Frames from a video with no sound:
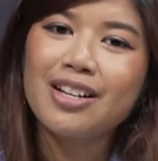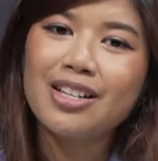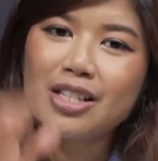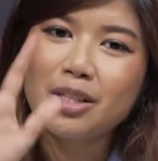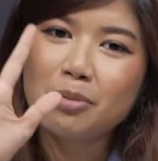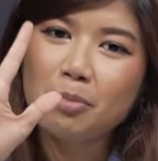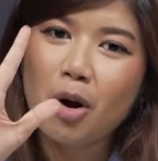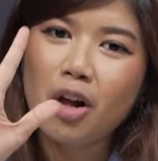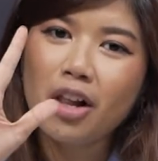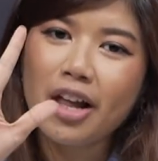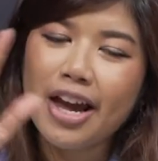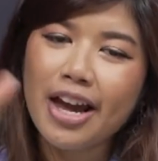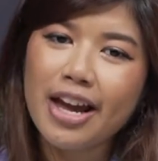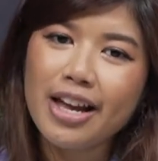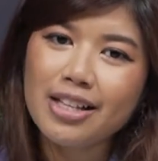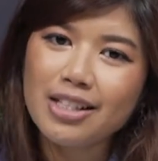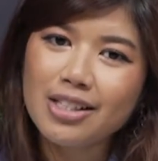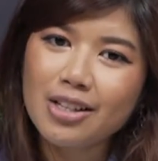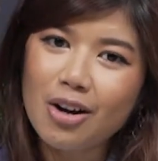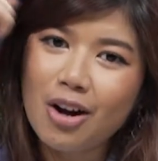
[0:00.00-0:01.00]
Small
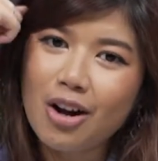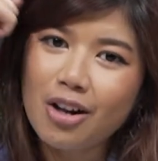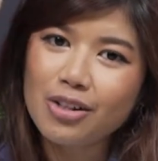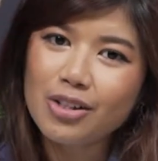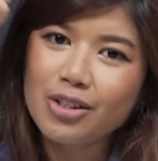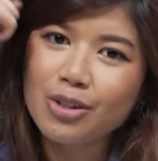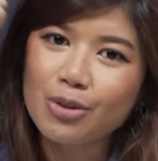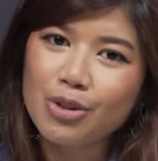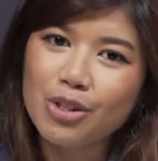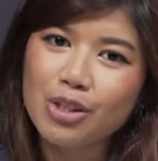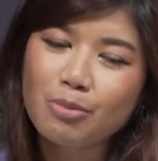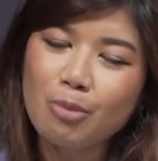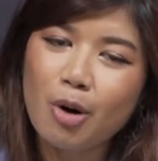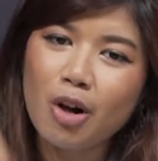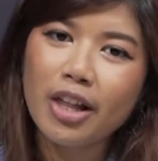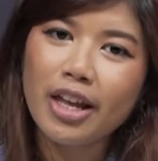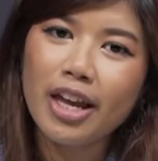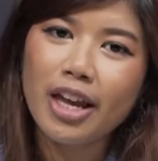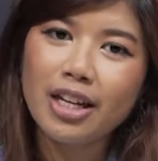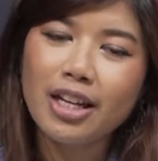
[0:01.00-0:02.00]
hands, also
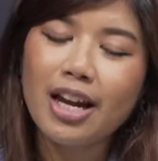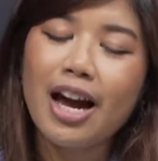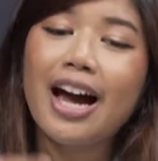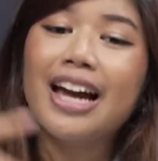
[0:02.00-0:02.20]
small head.